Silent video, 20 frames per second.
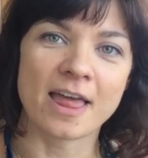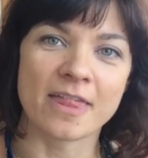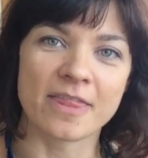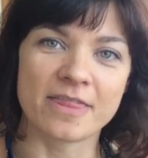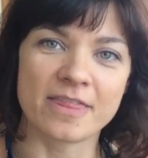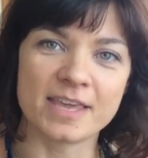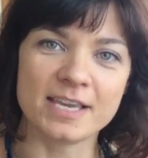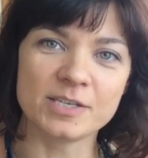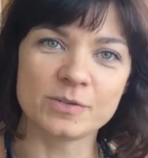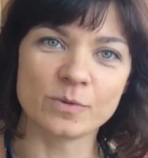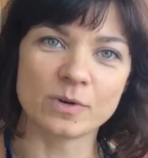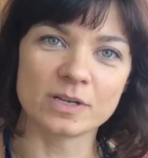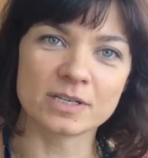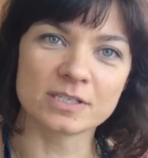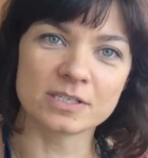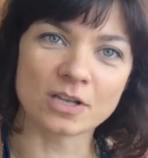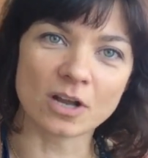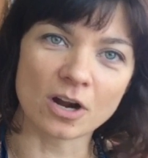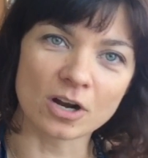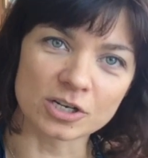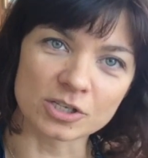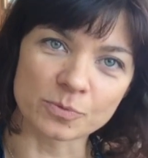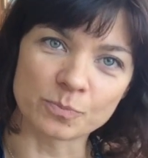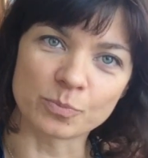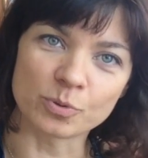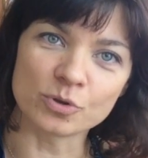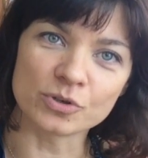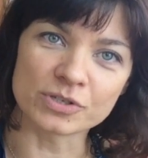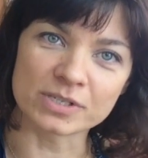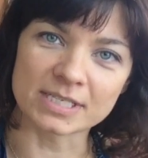These ones are to
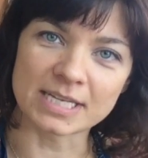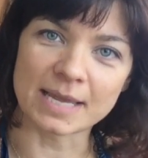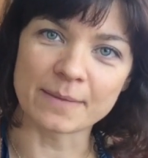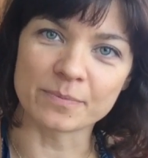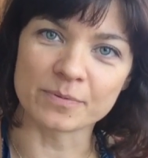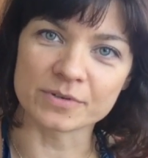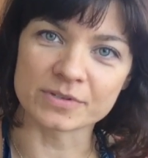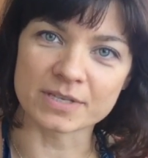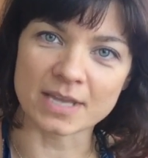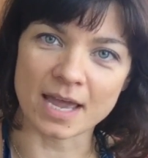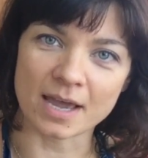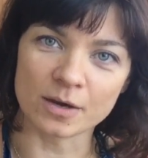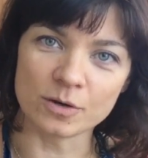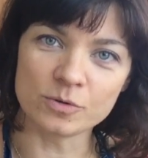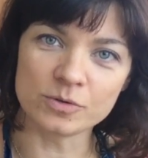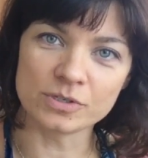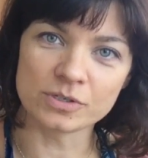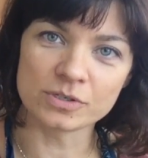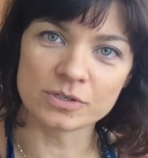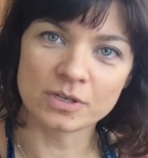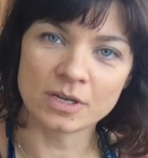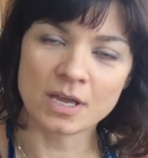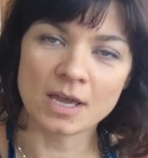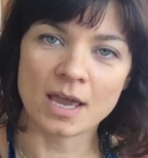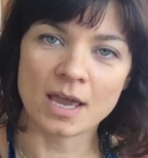pull staples out.